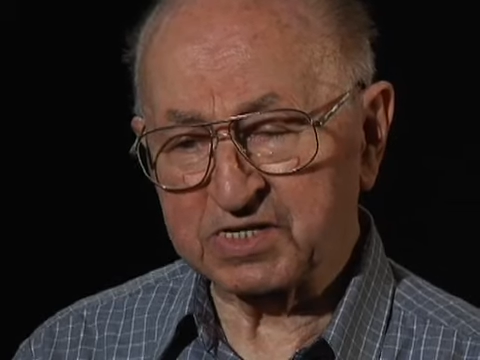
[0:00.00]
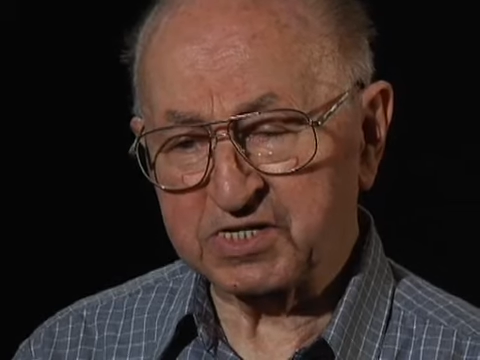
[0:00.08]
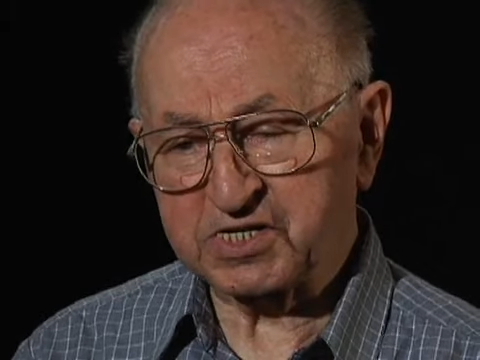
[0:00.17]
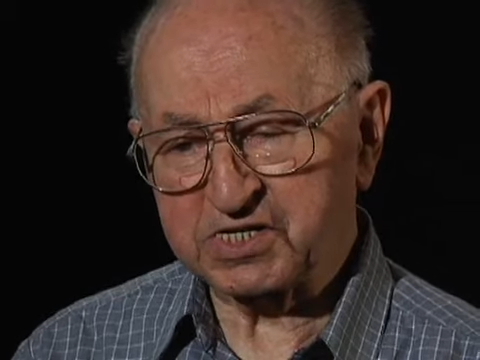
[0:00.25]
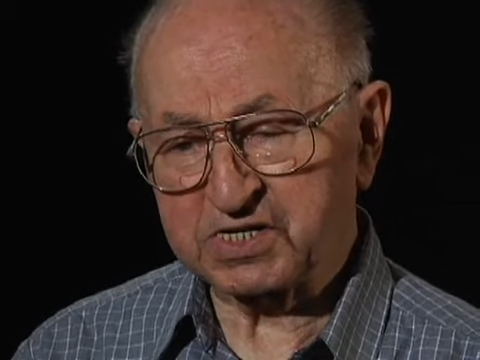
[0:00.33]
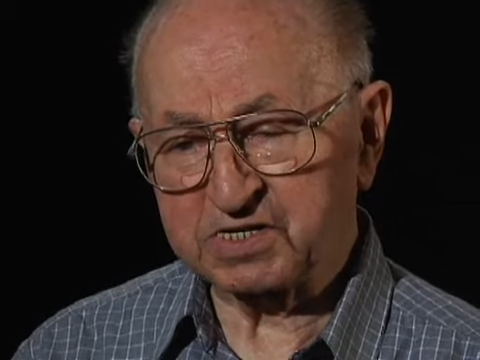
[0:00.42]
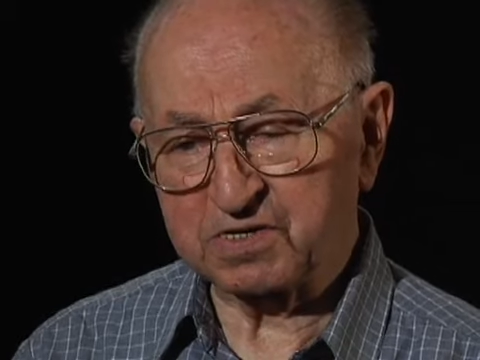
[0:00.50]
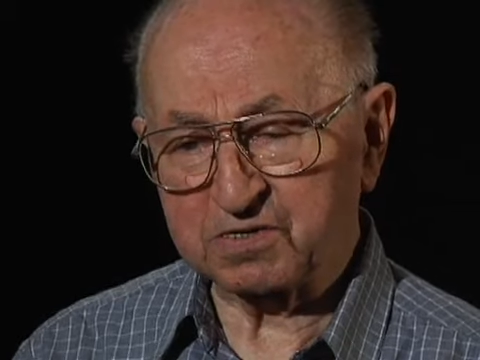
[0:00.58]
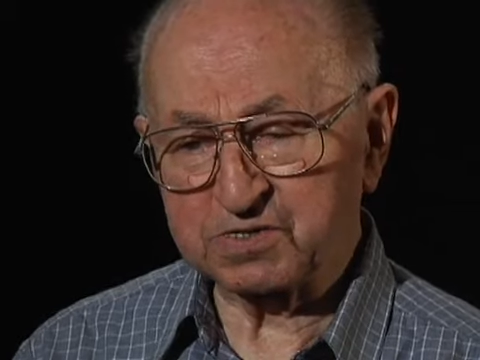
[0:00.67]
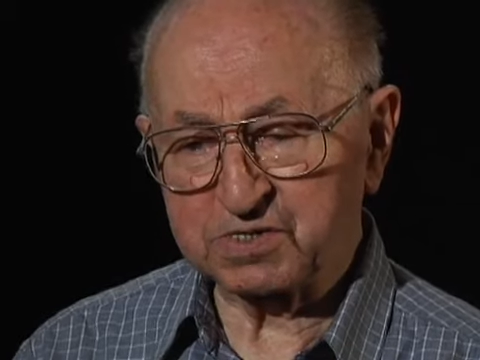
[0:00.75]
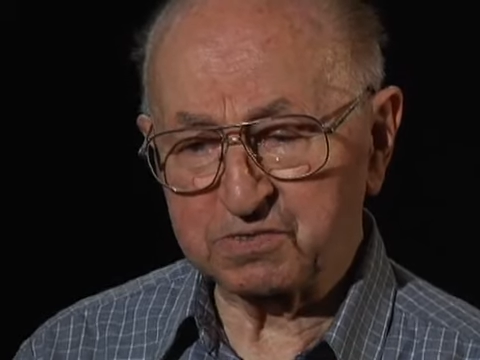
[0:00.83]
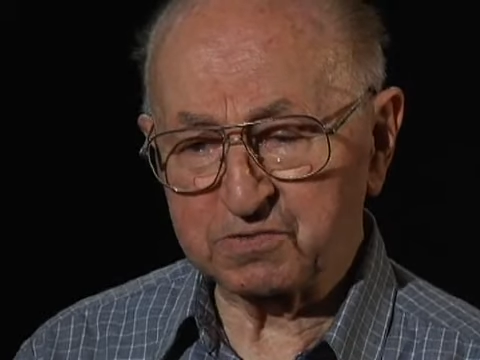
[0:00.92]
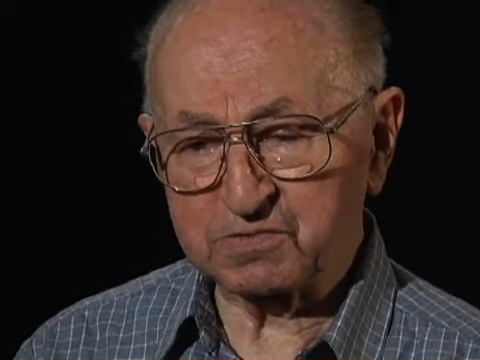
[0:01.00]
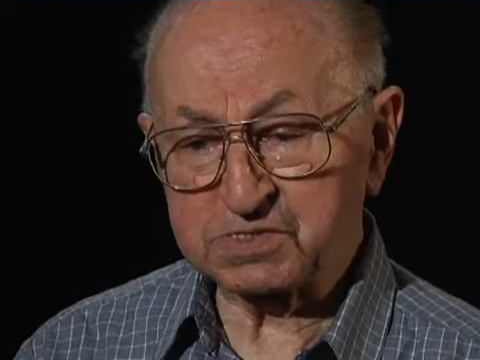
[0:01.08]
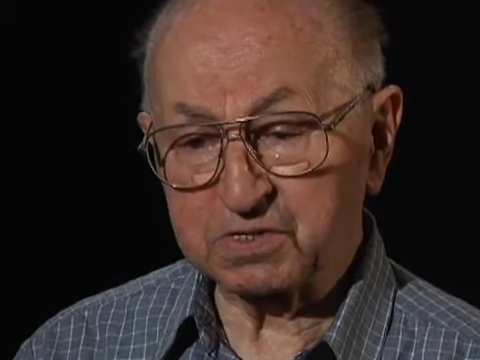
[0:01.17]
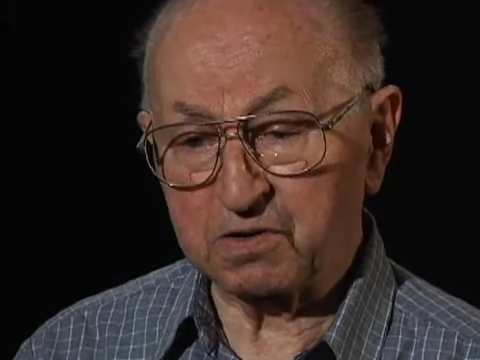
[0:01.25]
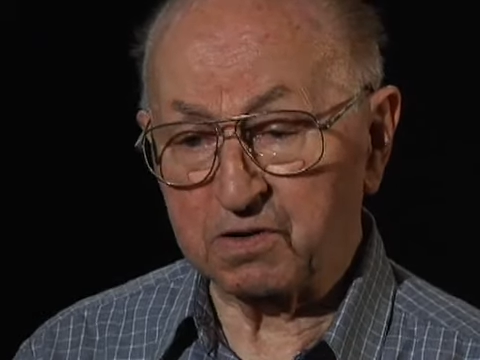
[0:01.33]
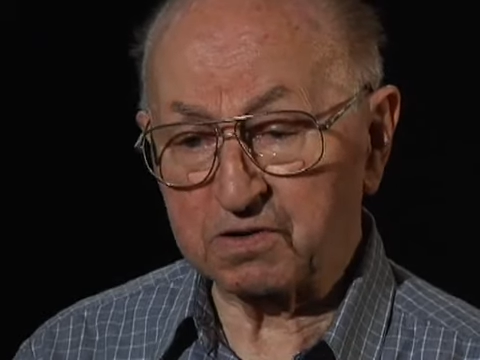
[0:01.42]
Christian or
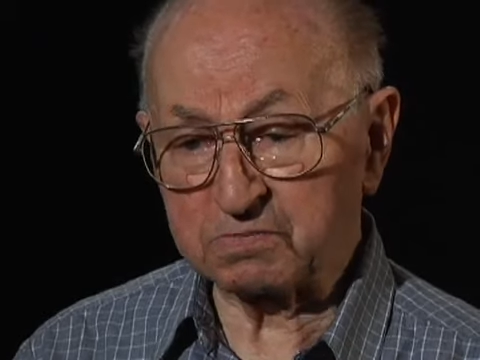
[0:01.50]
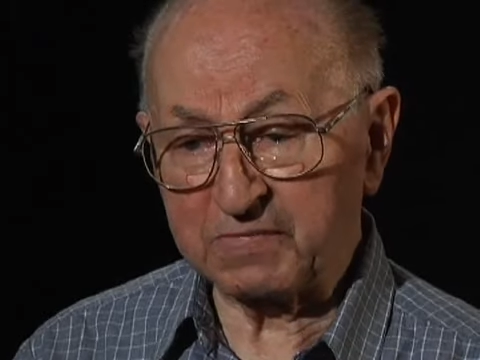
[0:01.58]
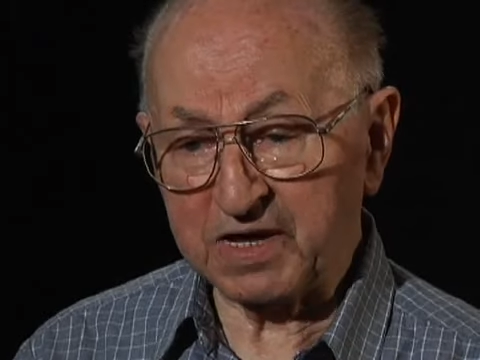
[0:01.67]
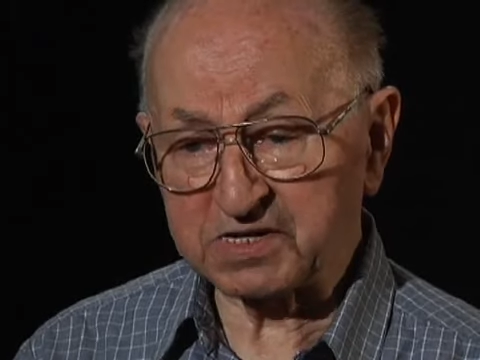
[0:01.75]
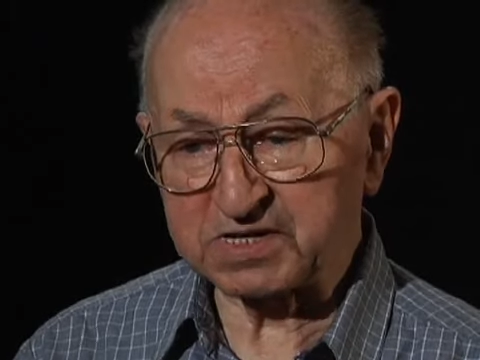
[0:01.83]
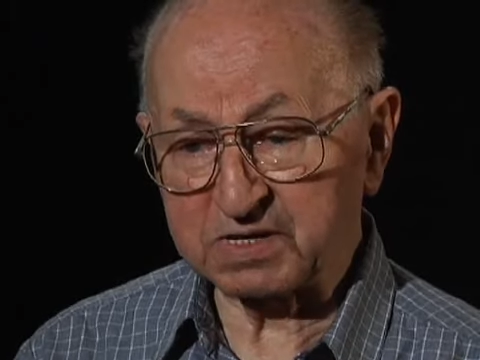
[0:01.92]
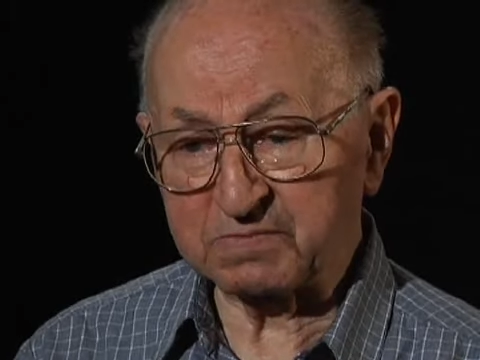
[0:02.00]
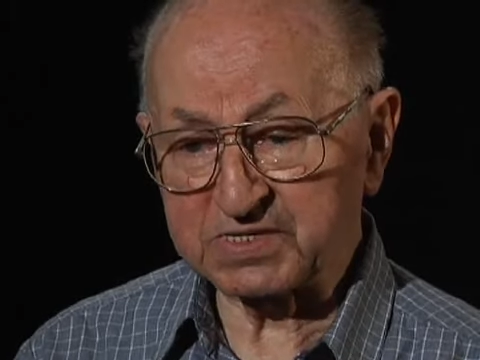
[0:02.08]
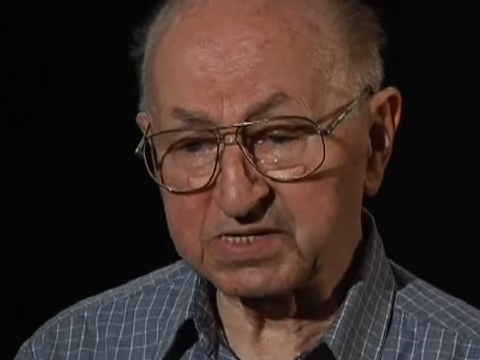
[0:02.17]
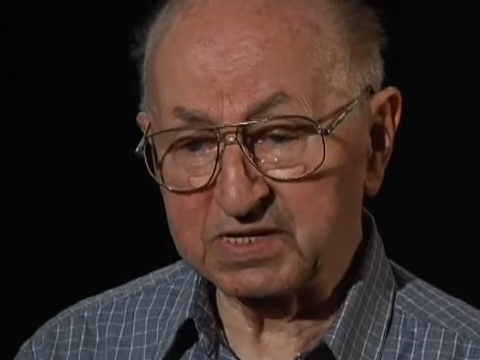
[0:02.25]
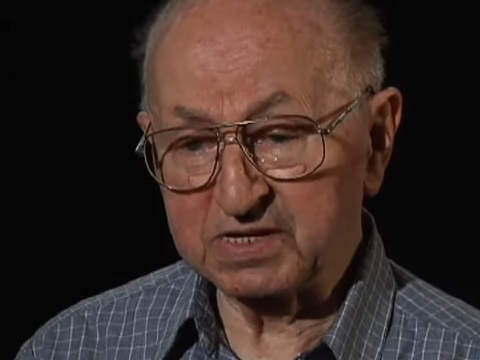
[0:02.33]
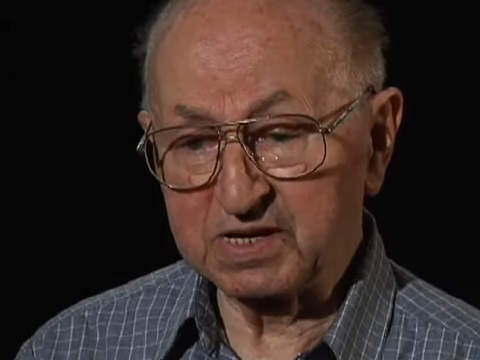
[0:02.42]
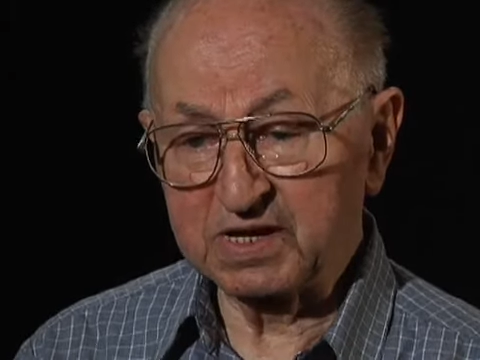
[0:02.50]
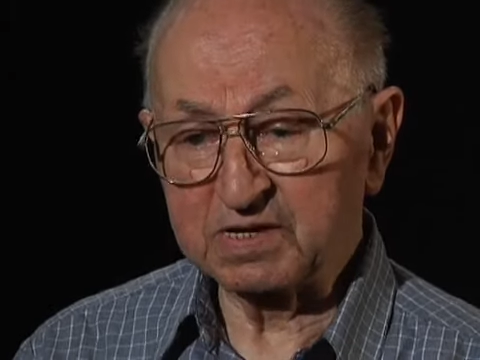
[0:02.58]
Jews or Muslims.